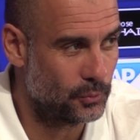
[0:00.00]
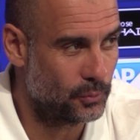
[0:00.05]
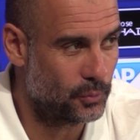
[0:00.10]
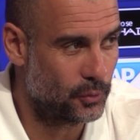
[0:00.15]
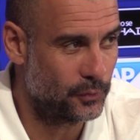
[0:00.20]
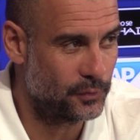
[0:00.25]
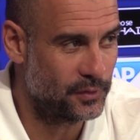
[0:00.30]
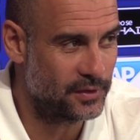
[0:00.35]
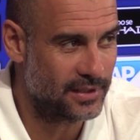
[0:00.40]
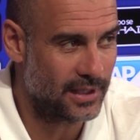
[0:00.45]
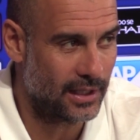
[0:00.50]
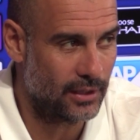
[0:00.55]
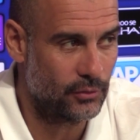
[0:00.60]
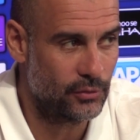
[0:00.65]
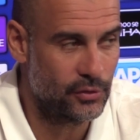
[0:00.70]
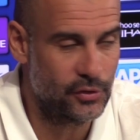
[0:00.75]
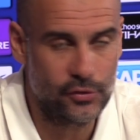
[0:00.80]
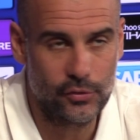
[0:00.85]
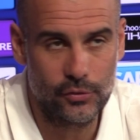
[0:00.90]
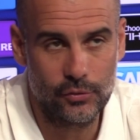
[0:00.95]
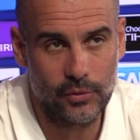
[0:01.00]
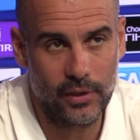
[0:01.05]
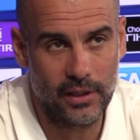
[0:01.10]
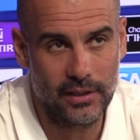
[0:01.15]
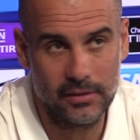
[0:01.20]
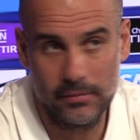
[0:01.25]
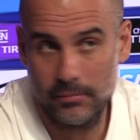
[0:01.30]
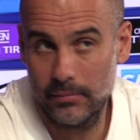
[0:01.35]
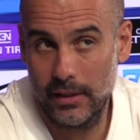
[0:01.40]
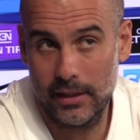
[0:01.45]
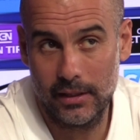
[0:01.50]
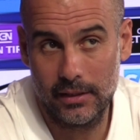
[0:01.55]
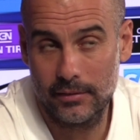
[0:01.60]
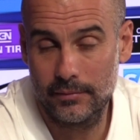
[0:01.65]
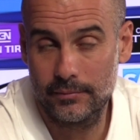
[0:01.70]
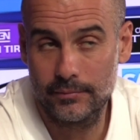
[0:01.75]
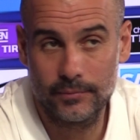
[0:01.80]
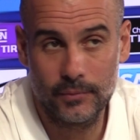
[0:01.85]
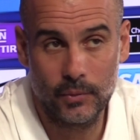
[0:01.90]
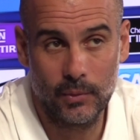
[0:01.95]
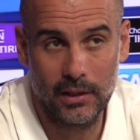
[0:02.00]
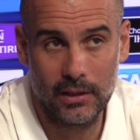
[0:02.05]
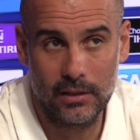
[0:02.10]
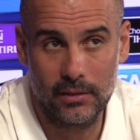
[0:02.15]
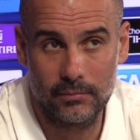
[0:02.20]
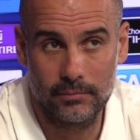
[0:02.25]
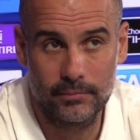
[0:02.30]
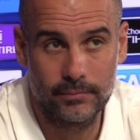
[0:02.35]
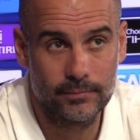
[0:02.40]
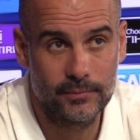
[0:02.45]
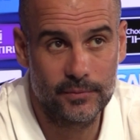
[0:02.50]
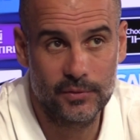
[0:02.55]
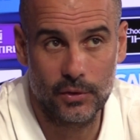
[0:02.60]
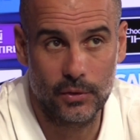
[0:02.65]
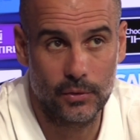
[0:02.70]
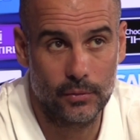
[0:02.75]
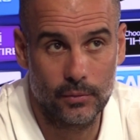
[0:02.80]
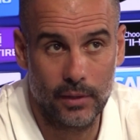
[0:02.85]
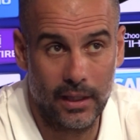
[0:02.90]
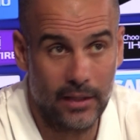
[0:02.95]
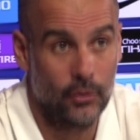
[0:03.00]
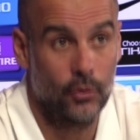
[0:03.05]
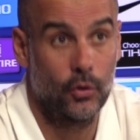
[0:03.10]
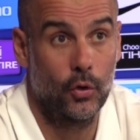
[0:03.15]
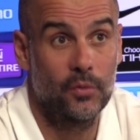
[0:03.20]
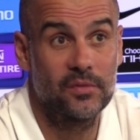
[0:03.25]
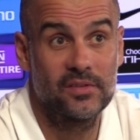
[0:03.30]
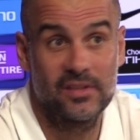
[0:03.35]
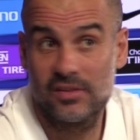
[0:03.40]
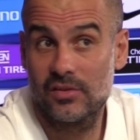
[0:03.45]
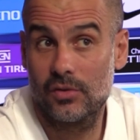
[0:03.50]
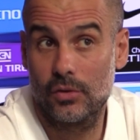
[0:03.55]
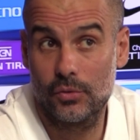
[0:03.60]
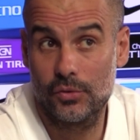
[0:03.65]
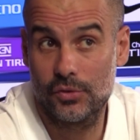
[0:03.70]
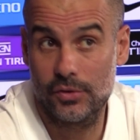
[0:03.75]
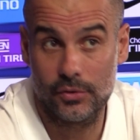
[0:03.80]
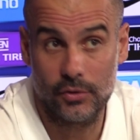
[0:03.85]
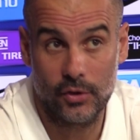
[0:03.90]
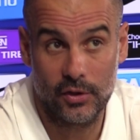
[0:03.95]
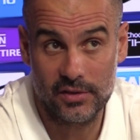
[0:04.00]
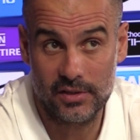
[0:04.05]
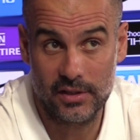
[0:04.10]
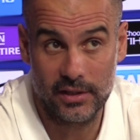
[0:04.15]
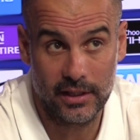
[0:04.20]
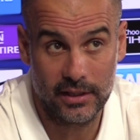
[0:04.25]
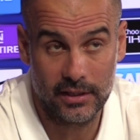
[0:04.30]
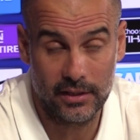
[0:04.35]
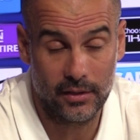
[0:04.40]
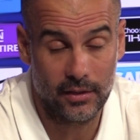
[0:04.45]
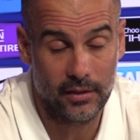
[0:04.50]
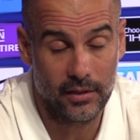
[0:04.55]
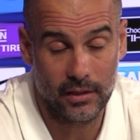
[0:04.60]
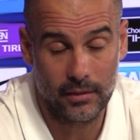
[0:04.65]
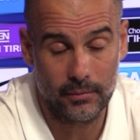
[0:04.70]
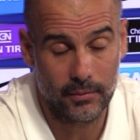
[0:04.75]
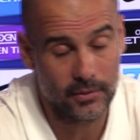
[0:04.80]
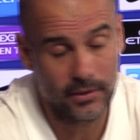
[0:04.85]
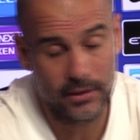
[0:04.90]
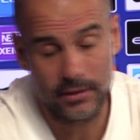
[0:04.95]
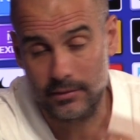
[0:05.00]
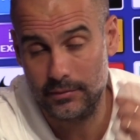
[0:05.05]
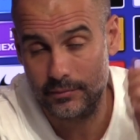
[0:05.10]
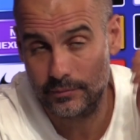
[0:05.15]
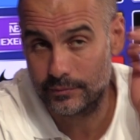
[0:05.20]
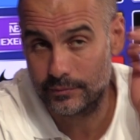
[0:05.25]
improve this kind of issue, to get him better, welcome. So I don't know if it's a solution, honestly. I didn't think about that.